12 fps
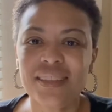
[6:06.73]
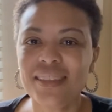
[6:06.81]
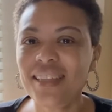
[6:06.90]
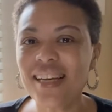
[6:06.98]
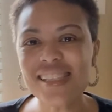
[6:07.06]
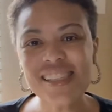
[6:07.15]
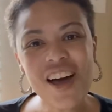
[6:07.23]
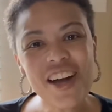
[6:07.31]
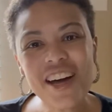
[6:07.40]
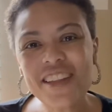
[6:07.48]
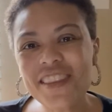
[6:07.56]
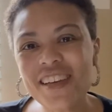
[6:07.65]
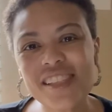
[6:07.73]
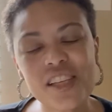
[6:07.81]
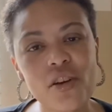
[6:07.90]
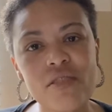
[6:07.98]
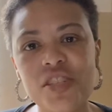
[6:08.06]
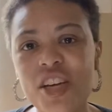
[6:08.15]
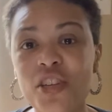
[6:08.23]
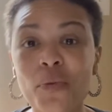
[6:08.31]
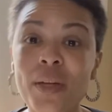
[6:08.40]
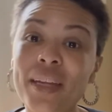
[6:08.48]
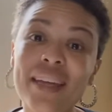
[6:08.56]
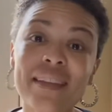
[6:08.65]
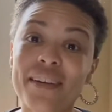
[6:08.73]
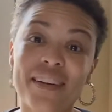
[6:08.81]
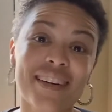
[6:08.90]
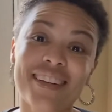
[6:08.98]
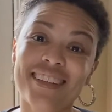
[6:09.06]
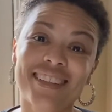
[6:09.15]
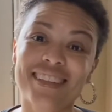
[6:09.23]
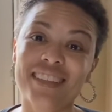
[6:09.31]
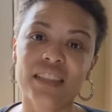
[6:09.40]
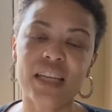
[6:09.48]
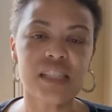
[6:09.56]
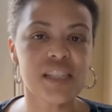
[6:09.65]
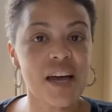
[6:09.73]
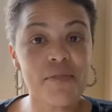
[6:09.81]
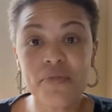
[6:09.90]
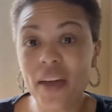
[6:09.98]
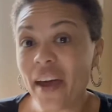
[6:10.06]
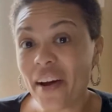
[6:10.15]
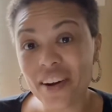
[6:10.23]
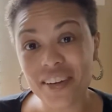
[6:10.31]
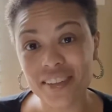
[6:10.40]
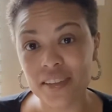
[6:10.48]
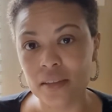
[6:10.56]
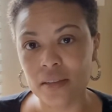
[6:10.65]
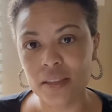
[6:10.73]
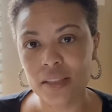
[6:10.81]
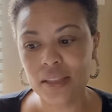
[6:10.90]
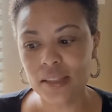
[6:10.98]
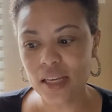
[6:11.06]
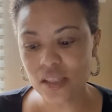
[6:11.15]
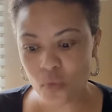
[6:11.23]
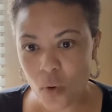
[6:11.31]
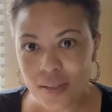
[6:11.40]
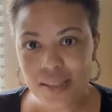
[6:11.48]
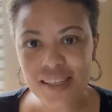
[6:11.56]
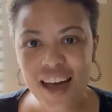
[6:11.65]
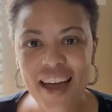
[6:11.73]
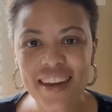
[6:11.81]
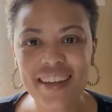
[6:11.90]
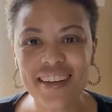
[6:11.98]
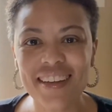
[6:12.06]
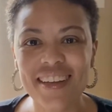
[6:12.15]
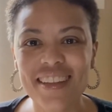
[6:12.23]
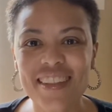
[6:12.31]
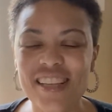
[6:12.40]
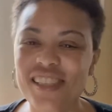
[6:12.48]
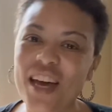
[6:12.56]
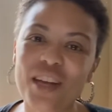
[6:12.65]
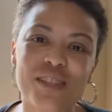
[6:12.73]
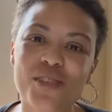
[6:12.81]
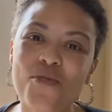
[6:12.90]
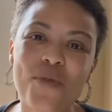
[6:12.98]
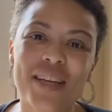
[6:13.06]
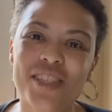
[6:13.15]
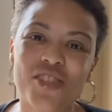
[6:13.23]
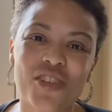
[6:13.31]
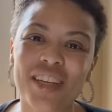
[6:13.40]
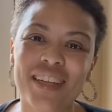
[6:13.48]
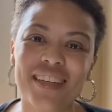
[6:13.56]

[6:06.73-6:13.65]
that's not authentic or genuine either. That's not fair. That's one-sided. That's not a two-way street.